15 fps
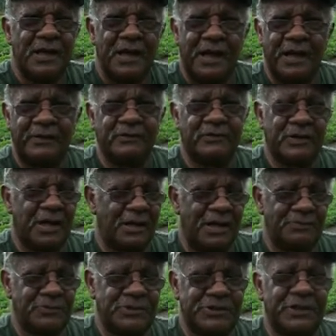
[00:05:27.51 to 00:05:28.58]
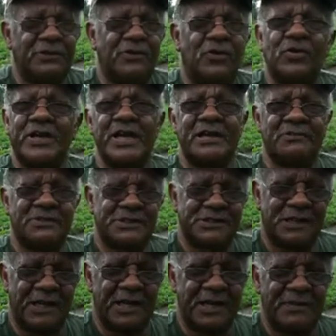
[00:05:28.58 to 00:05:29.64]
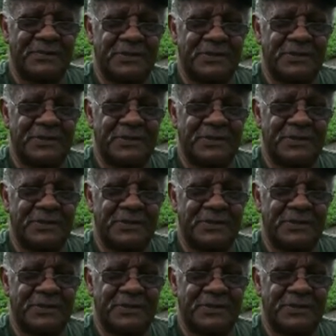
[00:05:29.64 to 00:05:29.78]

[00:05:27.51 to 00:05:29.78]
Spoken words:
And I'm still okay with slam,